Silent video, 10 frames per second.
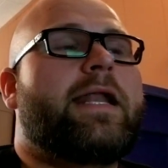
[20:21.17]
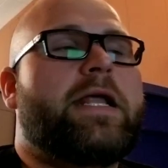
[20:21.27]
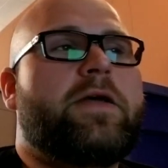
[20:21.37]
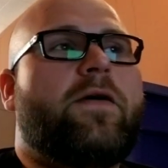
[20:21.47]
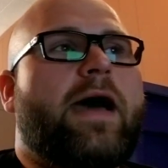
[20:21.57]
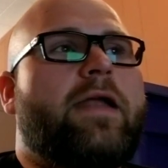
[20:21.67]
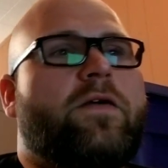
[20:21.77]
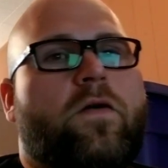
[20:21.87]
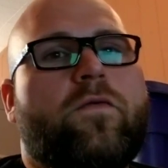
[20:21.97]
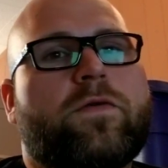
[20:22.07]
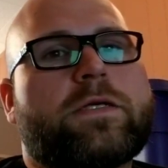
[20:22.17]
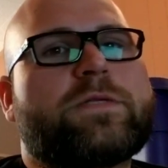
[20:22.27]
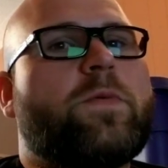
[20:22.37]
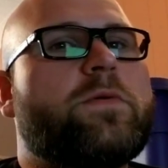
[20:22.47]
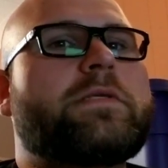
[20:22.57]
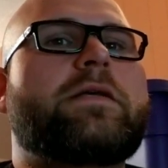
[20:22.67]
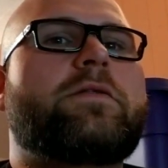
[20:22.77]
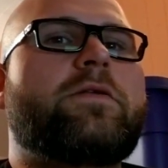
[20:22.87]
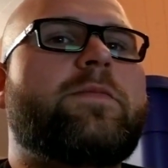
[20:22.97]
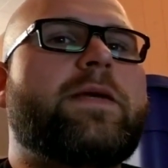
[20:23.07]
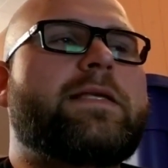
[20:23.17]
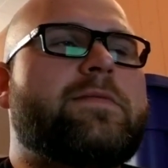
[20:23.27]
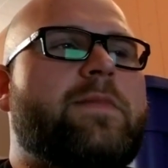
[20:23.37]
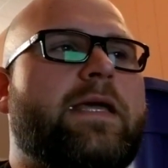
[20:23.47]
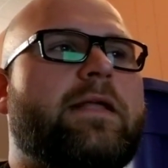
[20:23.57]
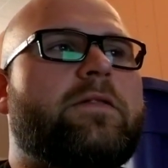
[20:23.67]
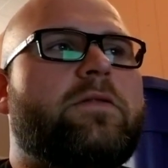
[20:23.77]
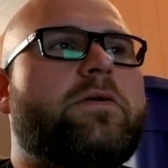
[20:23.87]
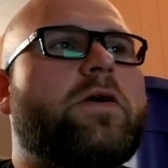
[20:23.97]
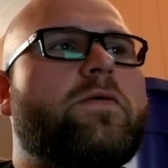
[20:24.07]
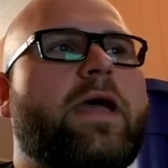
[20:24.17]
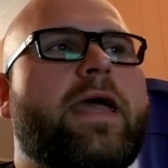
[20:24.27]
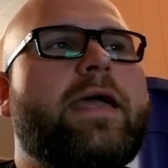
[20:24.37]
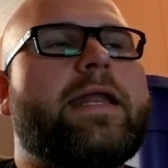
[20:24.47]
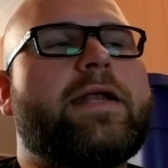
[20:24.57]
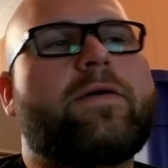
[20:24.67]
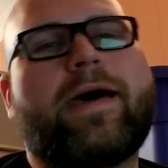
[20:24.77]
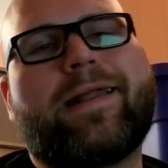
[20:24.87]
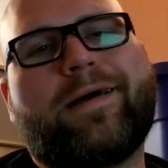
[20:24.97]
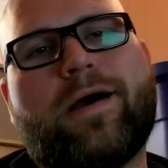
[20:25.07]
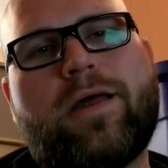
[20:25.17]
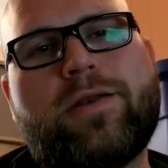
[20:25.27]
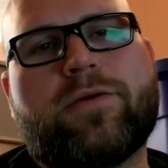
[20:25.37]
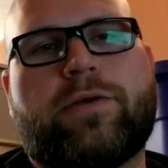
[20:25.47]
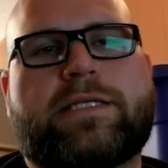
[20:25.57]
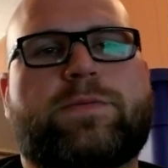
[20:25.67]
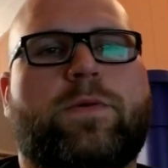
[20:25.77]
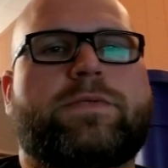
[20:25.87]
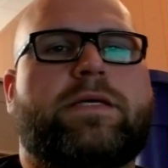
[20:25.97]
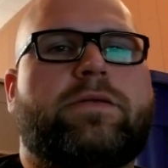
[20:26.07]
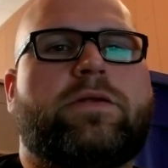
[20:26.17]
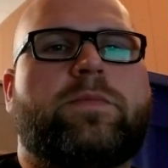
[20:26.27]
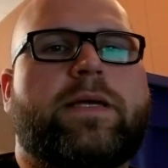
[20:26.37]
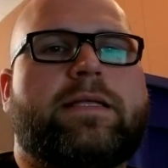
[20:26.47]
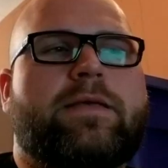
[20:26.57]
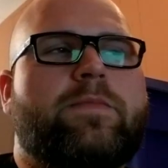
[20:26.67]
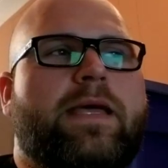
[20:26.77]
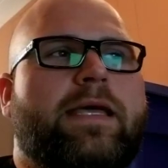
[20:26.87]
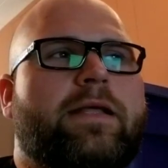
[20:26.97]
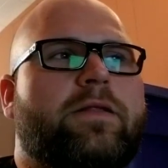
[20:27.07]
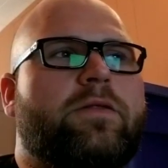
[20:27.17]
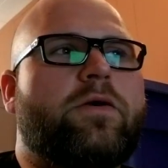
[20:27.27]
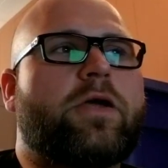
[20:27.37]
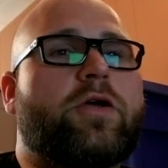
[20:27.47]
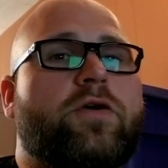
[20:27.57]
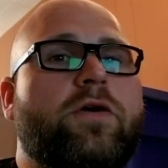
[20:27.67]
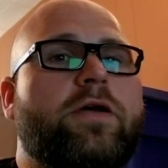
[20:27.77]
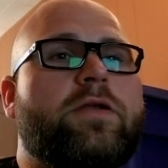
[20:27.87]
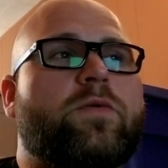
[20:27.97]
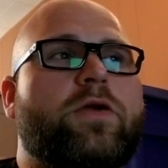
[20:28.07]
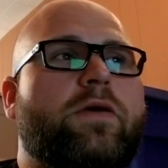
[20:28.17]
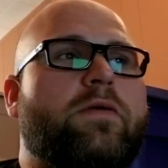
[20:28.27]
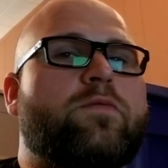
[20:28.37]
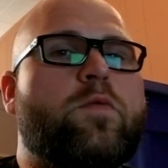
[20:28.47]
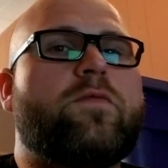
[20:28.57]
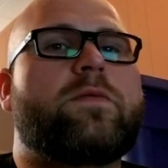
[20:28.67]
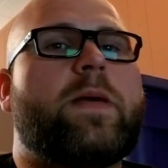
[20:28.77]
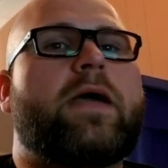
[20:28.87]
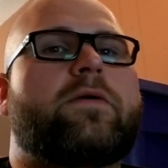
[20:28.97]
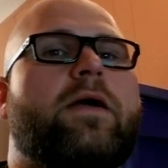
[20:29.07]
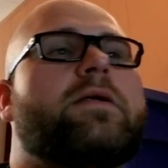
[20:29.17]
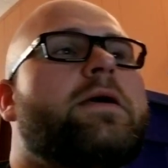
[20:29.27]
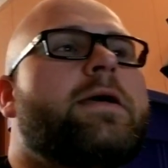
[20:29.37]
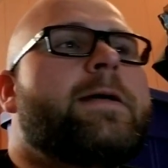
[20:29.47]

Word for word: And I know how to overexpose it a little bit to make it look okay. And I know how to underexpose it a little bit to make it look good to where you can remove the background.